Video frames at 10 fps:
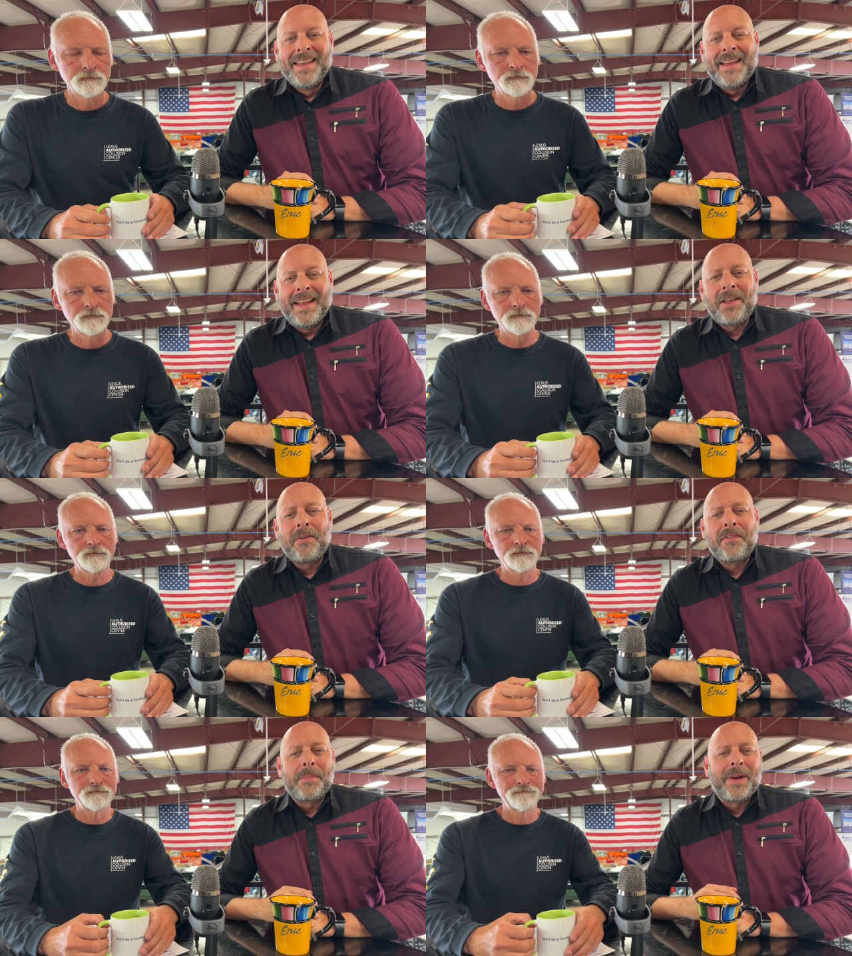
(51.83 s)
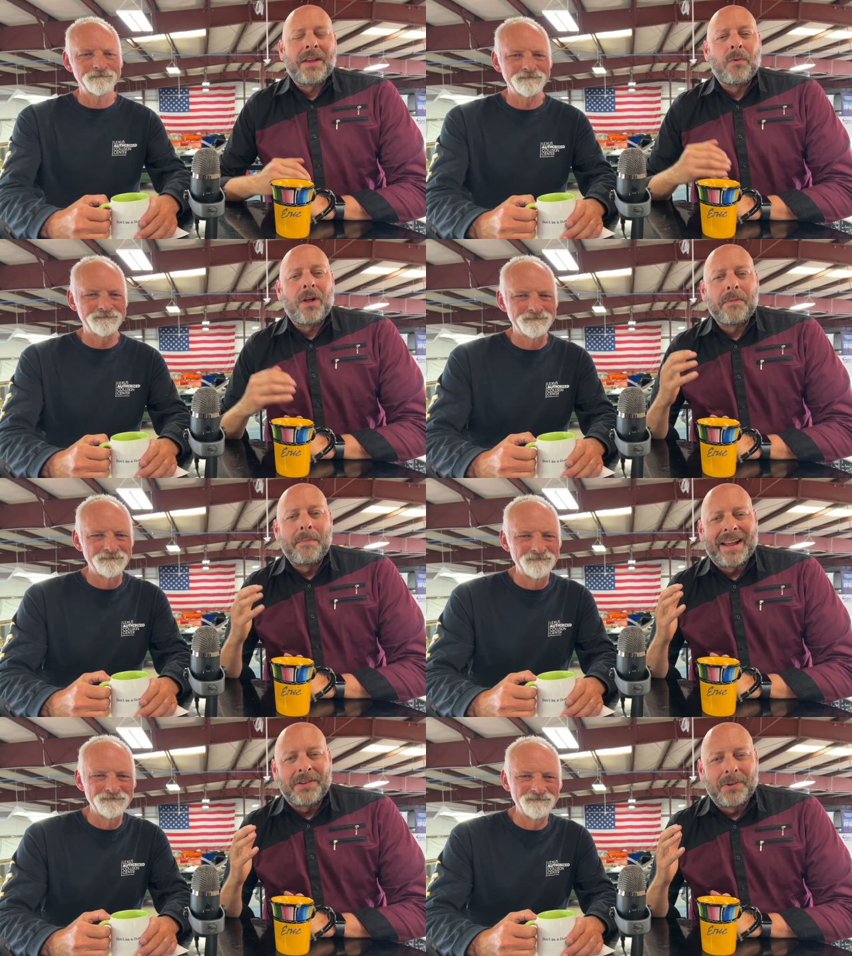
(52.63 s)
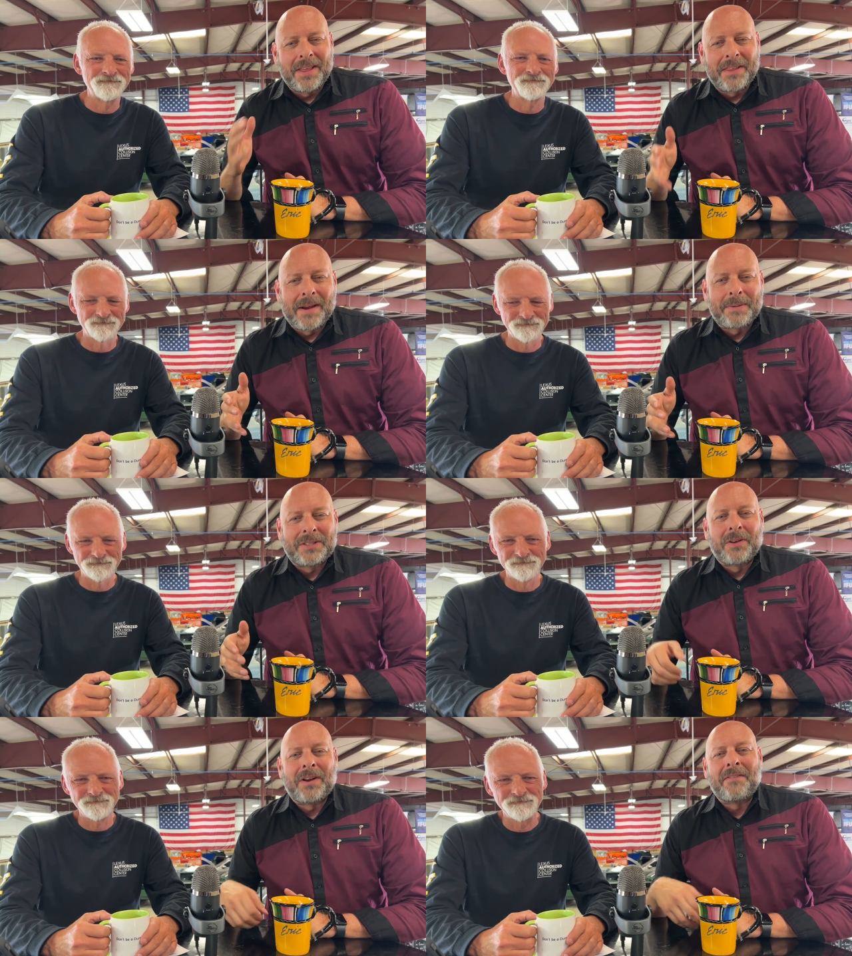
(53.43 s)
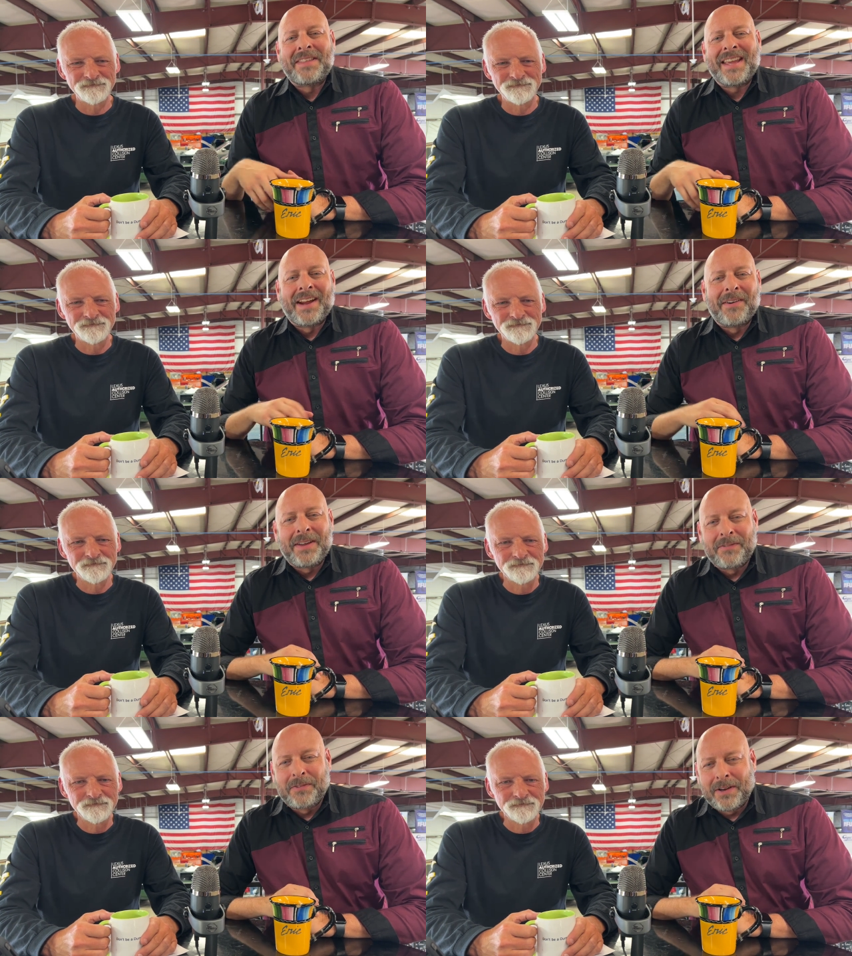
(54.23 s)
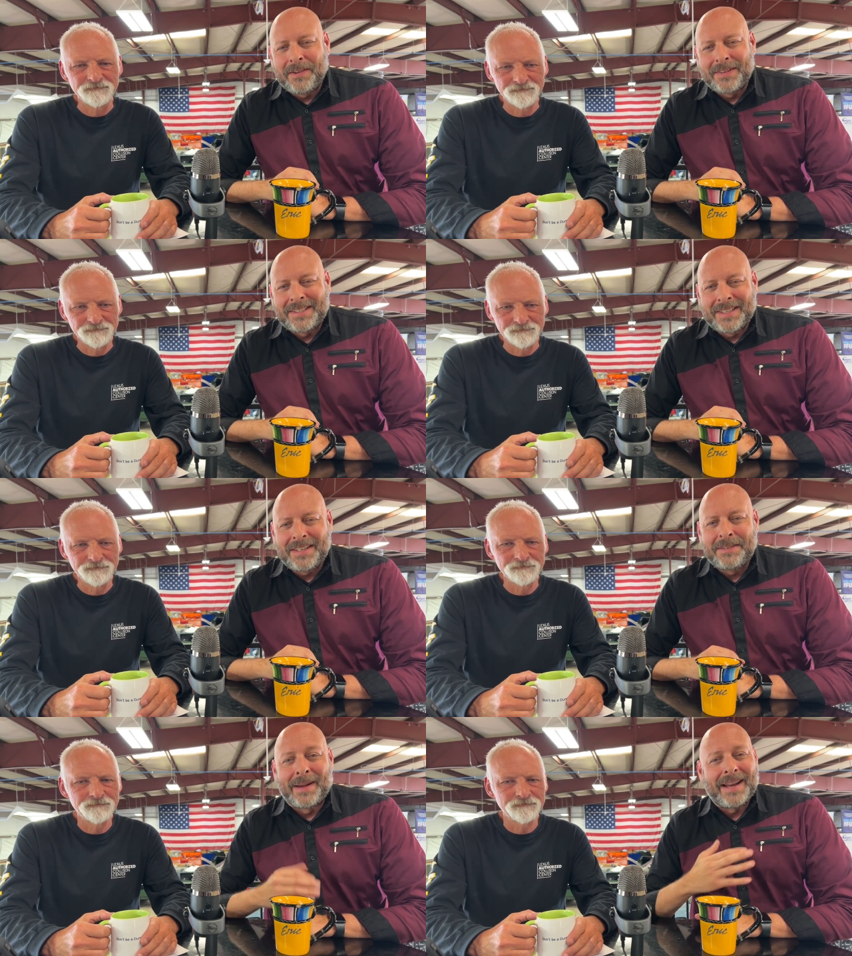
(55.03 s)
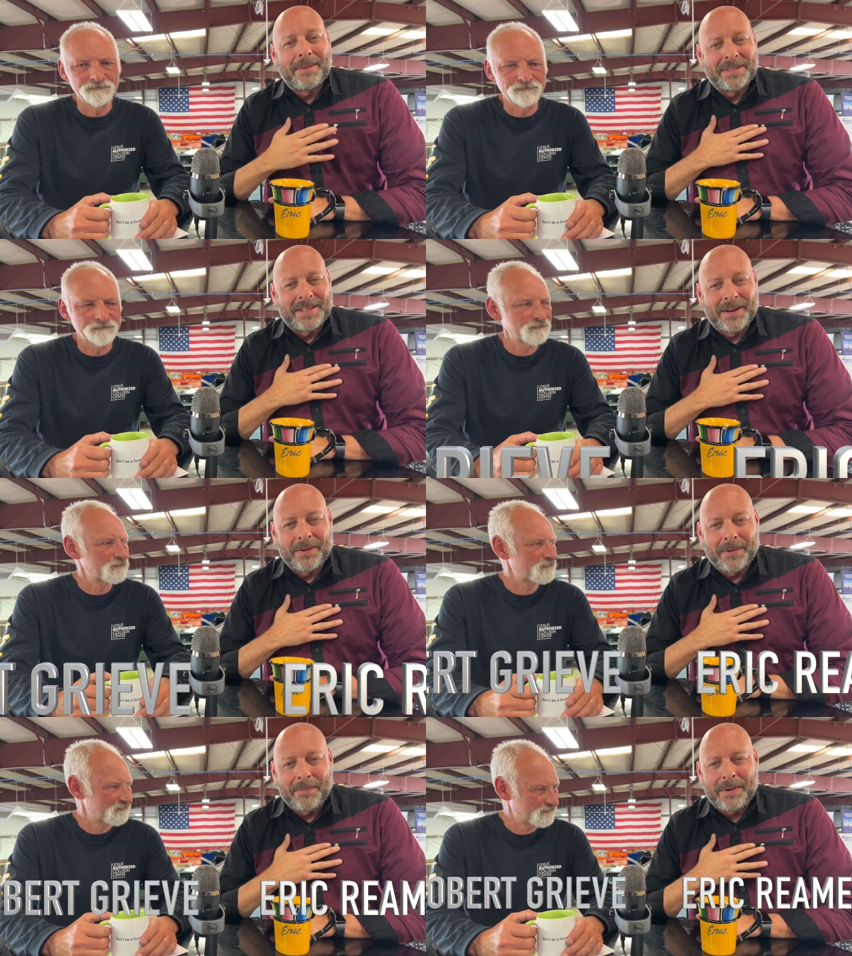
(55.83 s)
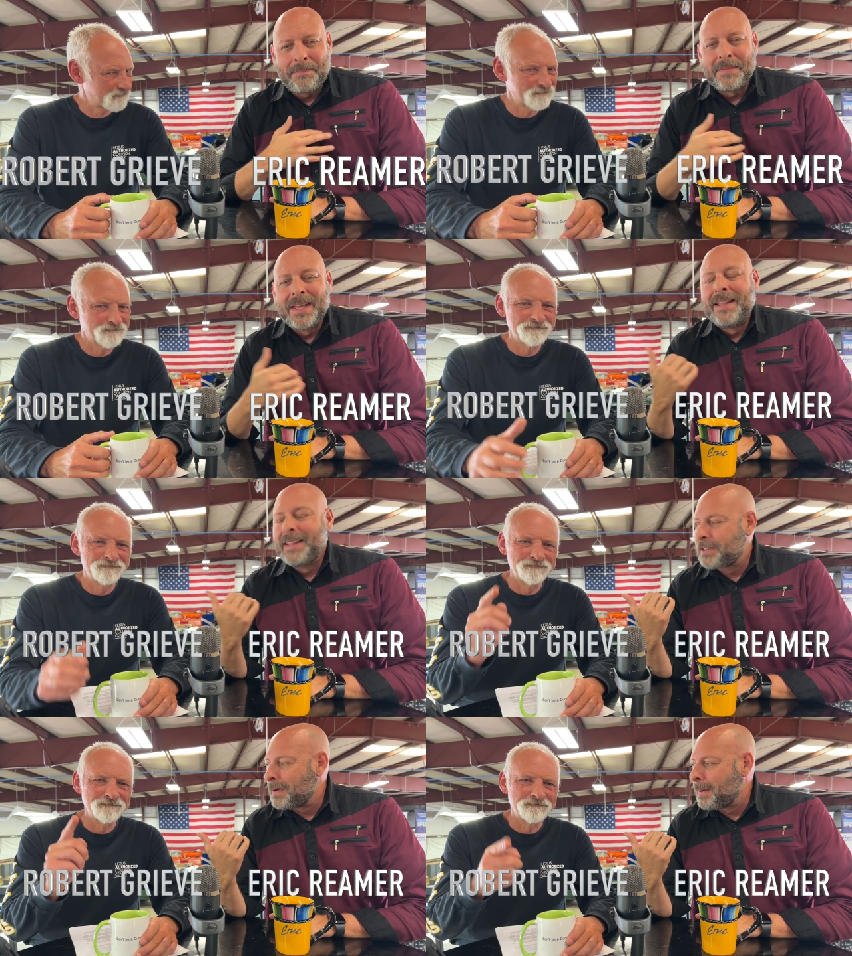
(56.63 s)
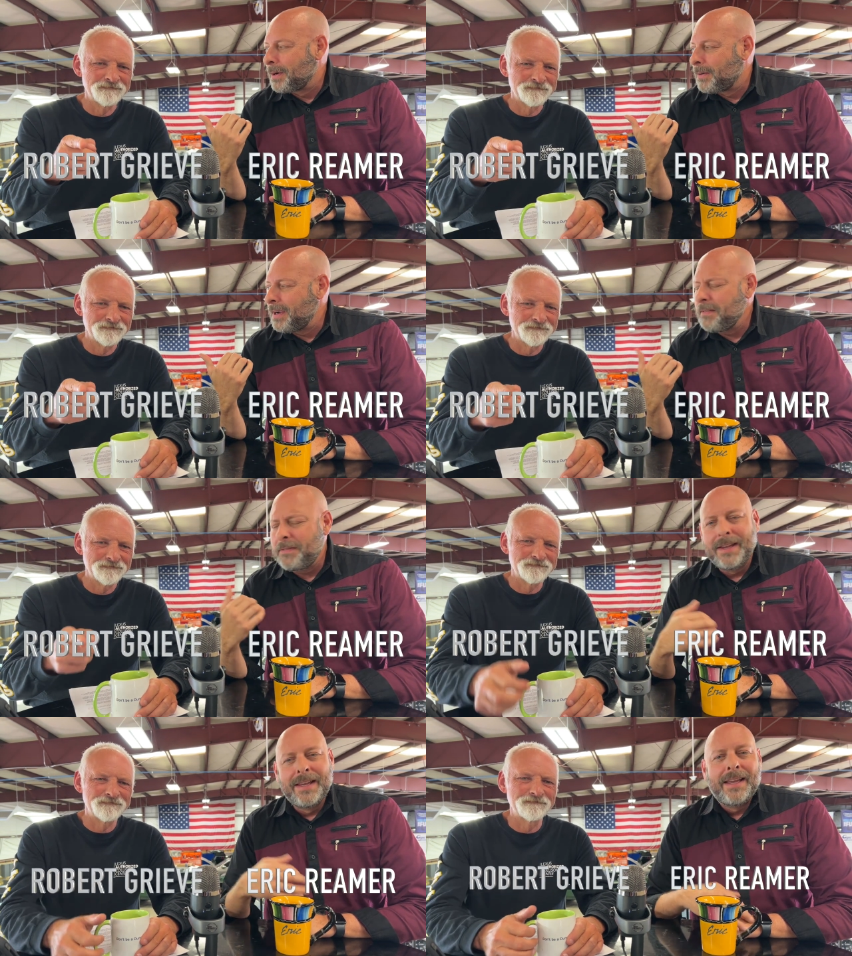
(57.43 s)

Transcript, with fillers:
Speaker 1: Hello everybody and welcome back to another episode of The Airing of Grievances. My name is Eric Raymer. That's Robert Grieve.